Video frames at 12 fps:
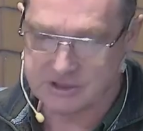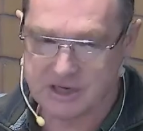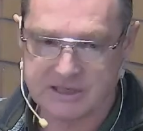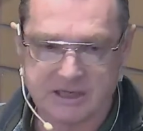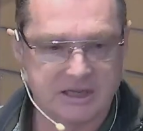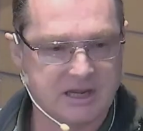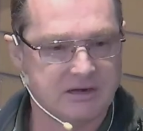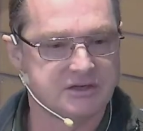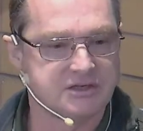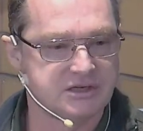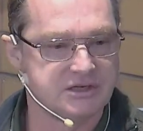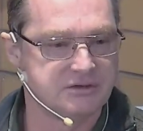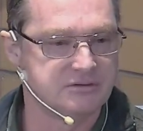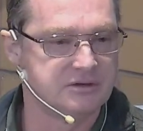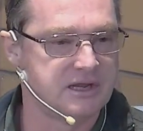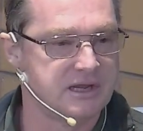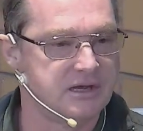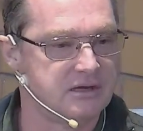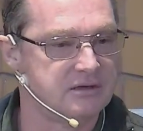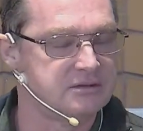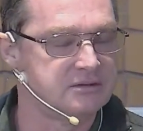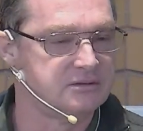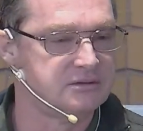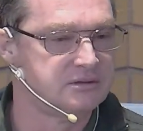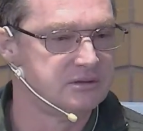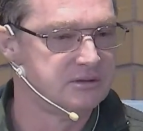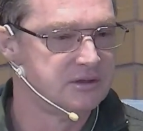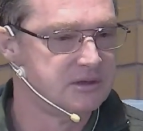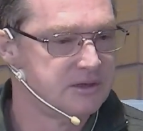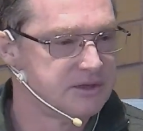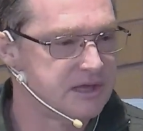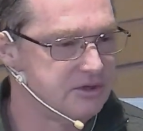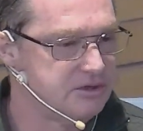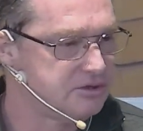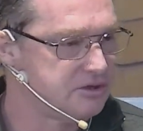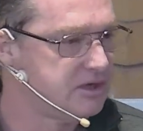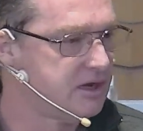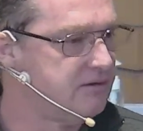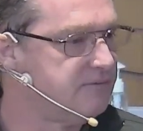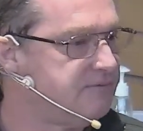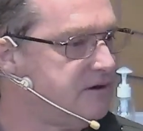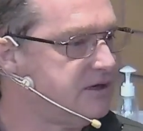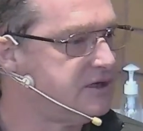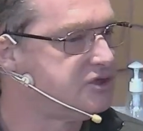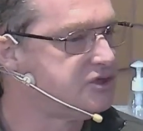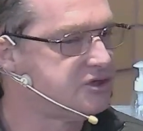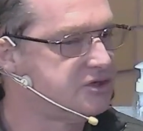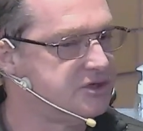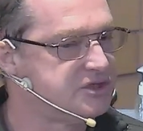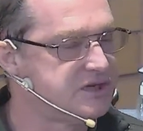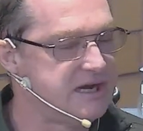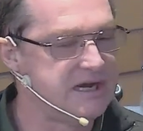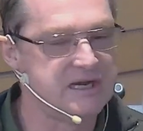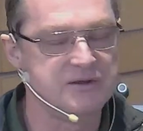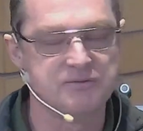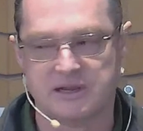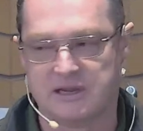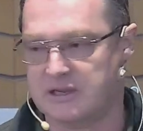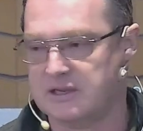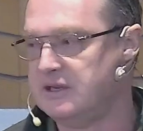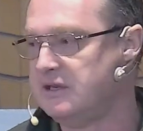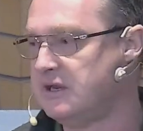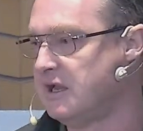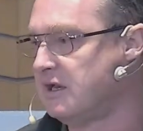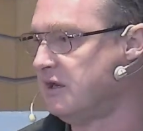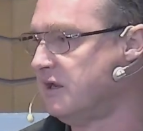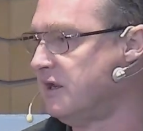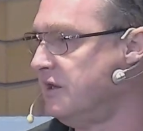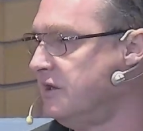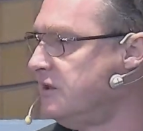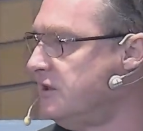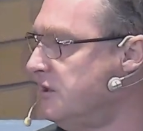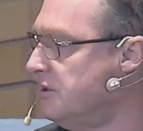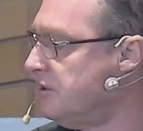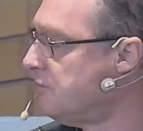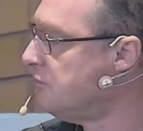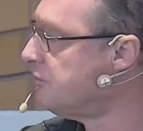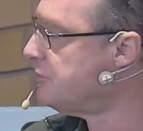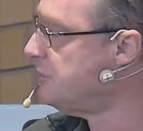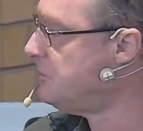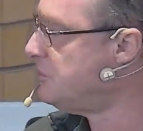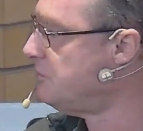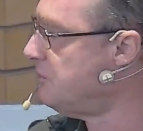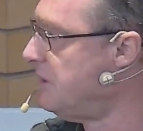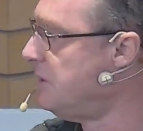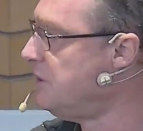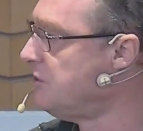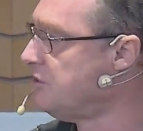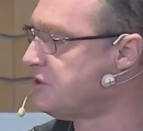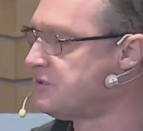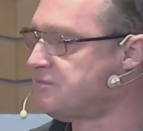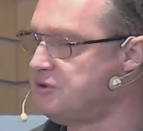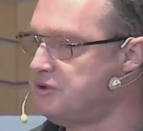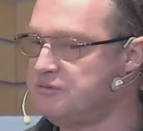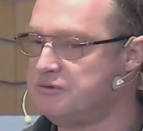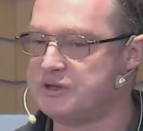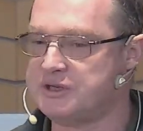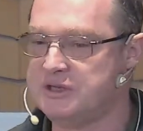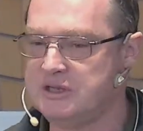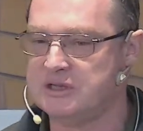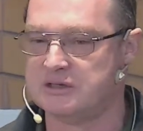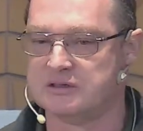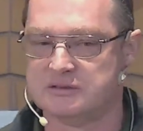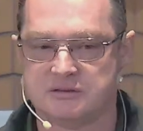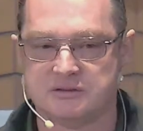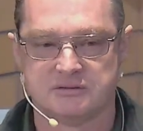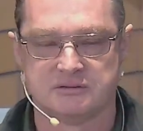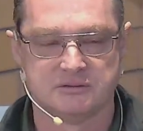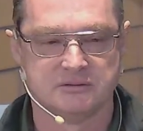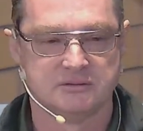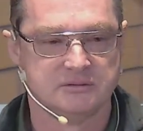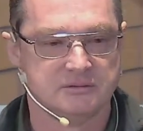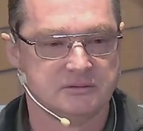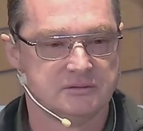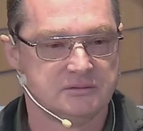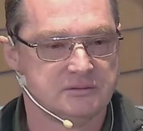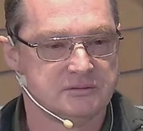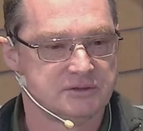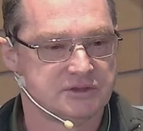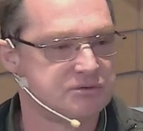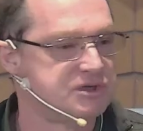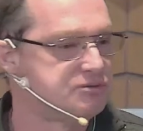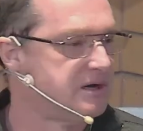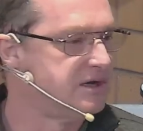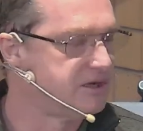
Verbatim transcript: Because I can guarantee you now that you can go and find a church anywhere in Adelaide that will teach you any gospel you want to hear. So,